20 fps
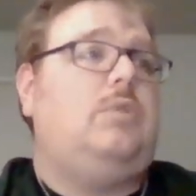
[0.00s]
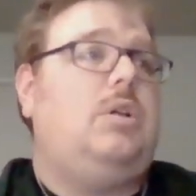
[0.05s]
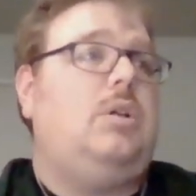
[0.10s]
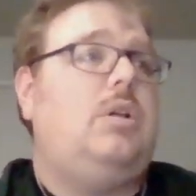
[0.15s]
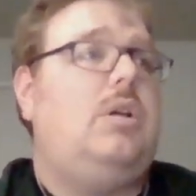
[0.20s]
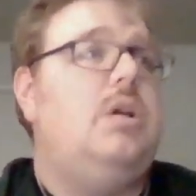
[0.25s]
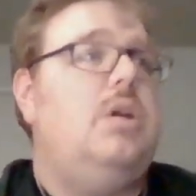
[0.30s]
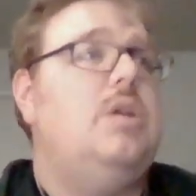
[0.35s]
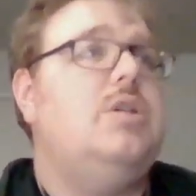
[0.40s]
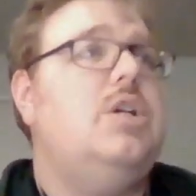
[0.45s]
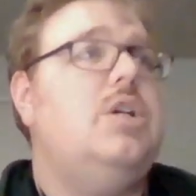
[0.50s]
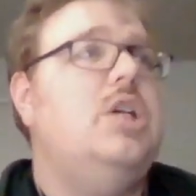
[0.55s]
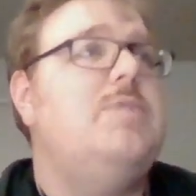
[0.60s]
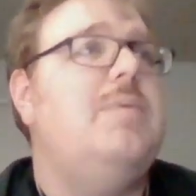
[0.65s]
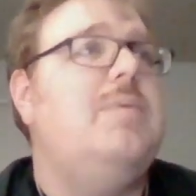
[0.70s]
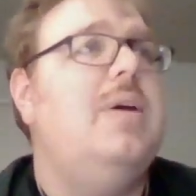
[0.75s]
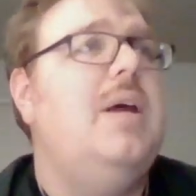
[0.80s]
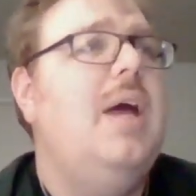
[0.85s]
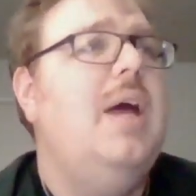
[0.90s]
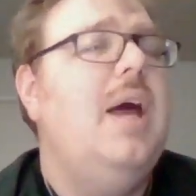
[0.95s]
Excuse
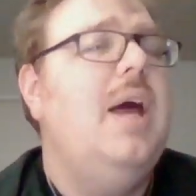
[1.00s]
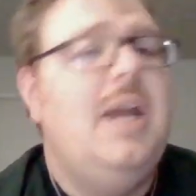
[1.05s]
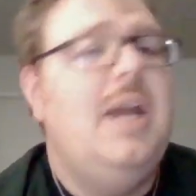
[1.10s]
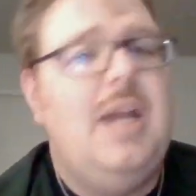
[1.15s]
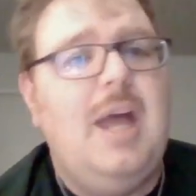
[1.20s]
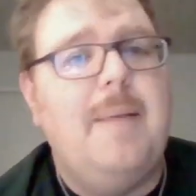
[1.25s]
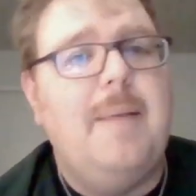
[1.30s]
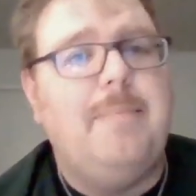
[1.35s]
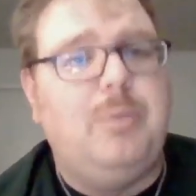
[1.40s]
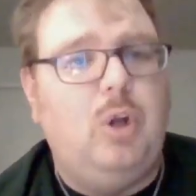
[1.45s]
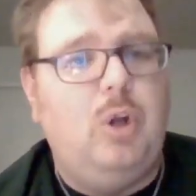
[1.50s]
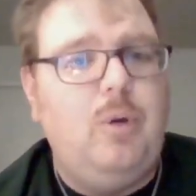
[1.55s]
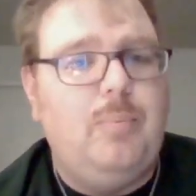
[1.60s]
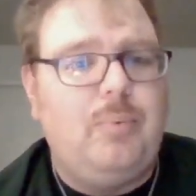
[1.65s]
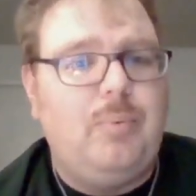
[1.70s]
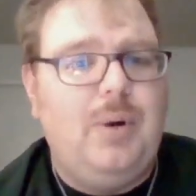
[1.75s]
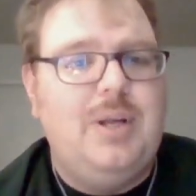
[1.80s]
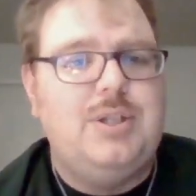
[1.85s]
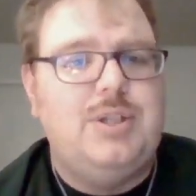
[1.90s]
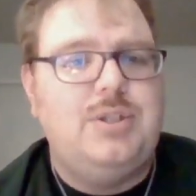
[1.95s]
me. He had
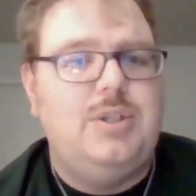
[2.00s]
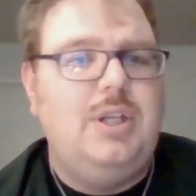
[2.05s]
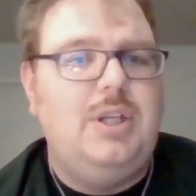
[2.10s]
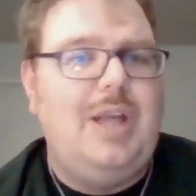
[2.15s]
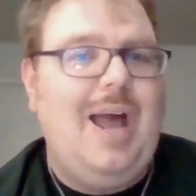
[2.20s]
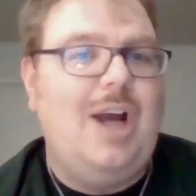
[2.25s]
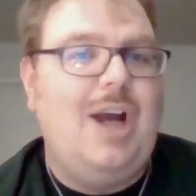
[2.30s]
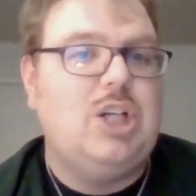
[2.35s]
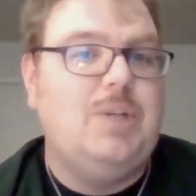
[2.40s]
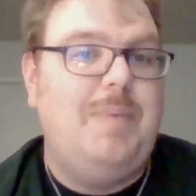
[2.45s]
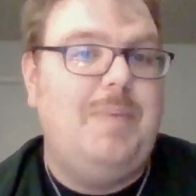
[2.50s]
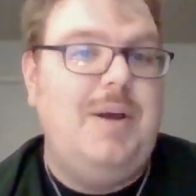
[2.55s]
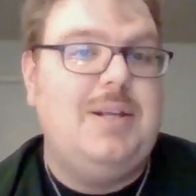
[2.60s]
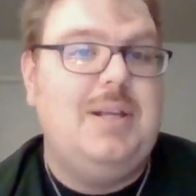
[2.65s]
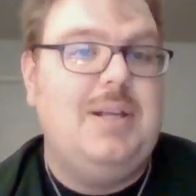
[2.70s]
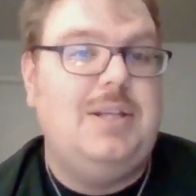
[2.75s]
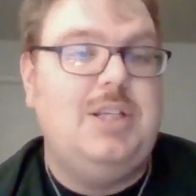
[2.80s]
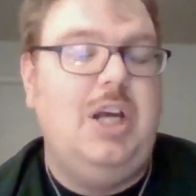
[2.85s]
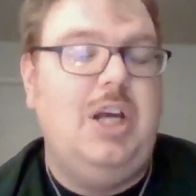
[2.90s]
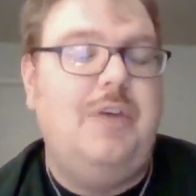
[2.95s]
blueprints to the actual base
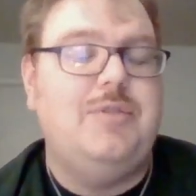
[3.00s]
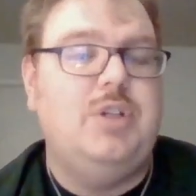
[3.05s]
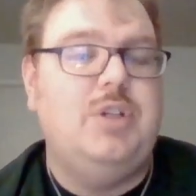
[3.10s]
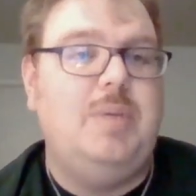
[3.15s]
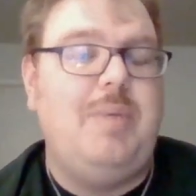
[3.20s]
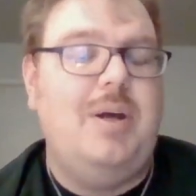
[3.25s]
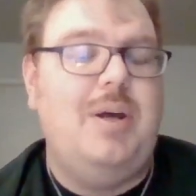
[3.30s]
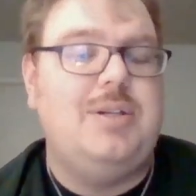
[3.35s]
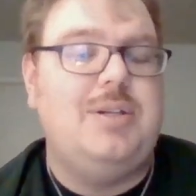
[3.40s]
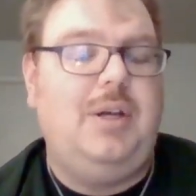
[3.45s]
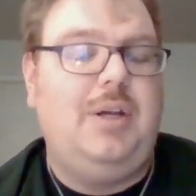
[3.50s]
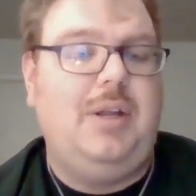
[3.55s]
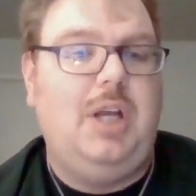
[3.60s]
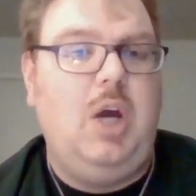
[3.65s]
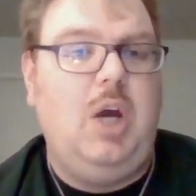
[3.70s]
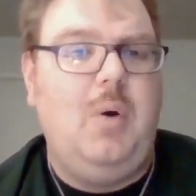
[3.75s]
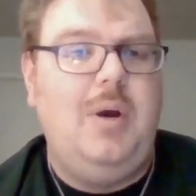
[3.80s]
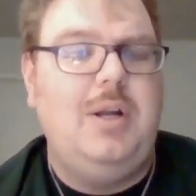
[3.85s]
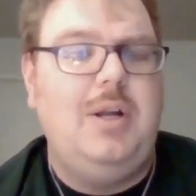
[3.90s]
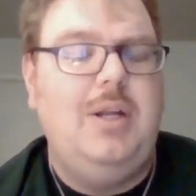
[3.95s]
itself, so basically they
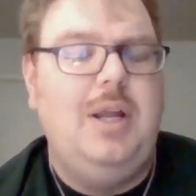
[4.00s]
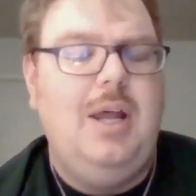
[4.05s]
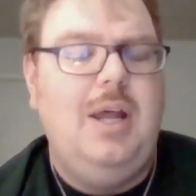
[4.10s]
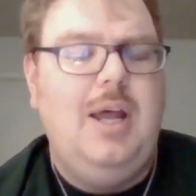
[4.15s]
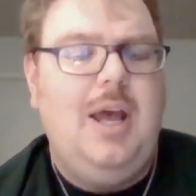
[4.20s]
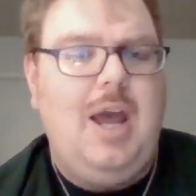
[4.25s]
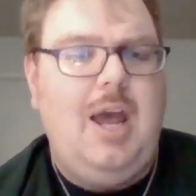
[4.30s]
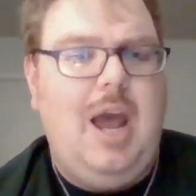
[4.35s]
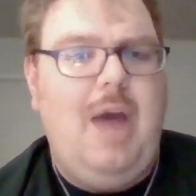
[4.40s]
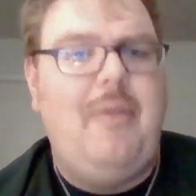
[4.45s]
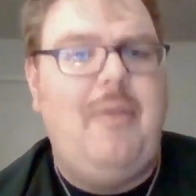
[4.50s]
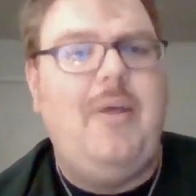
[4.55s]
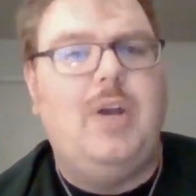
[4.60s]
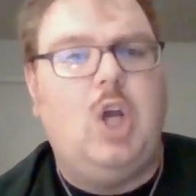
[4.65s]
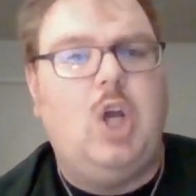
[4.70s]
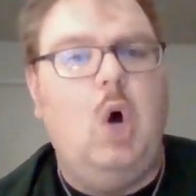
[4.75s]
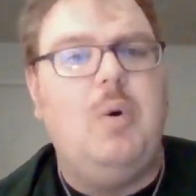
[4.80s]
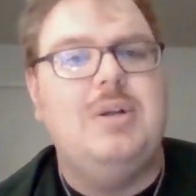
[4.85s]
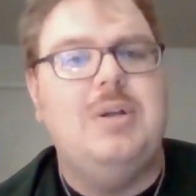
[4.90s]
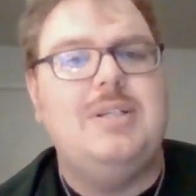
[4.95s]
go in and they
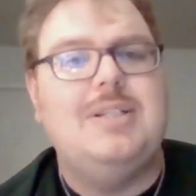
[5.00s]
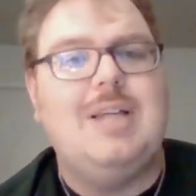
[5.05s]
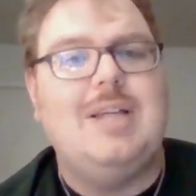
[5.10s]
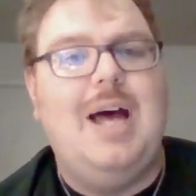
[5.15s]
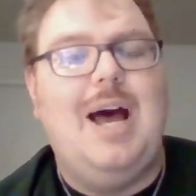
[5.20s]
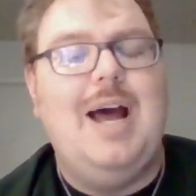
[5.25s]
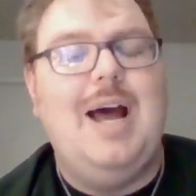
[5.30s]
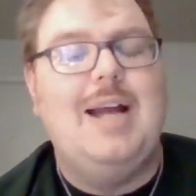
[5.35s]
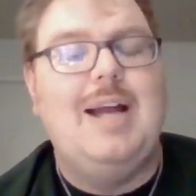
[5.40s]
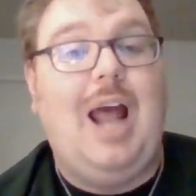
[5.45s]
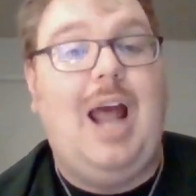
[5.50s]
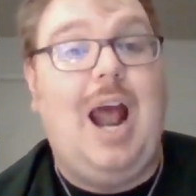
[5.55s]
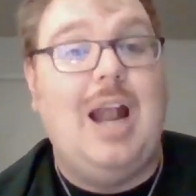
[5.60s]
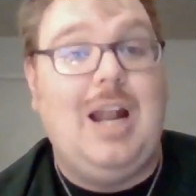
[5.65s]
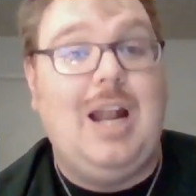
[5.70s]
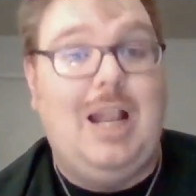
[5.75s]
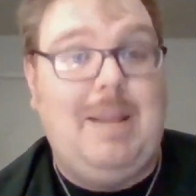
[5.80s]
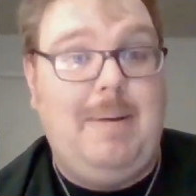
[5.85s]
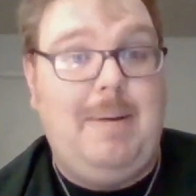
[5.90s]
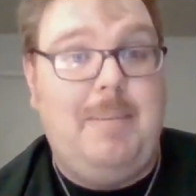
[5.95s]
go inside and
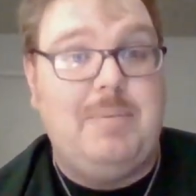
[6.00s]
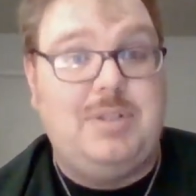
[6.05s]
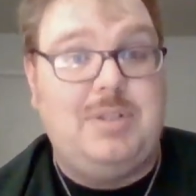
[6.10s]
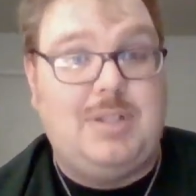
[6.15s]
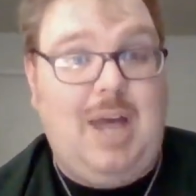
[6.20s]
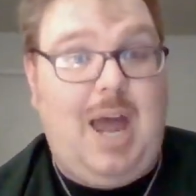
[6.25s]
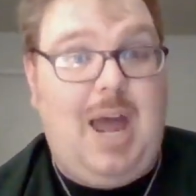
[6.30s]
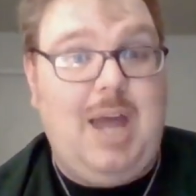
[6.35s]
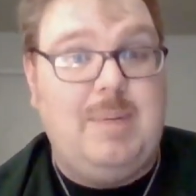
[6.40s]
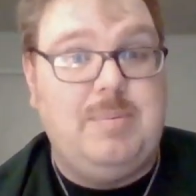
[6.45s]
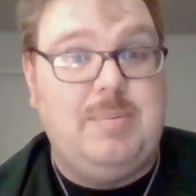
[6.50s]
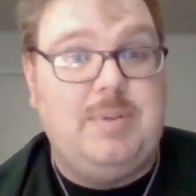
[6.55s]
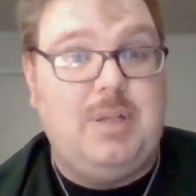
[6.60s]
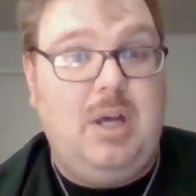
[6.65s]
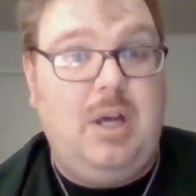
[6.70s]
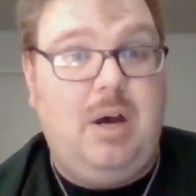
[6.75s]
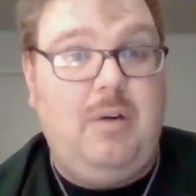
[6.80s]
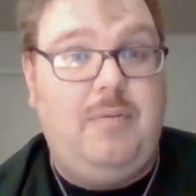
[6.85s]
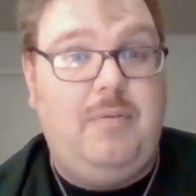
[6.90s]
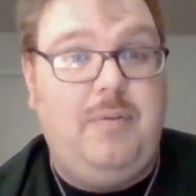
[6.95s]
then the Messiah
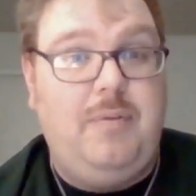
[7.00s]
himself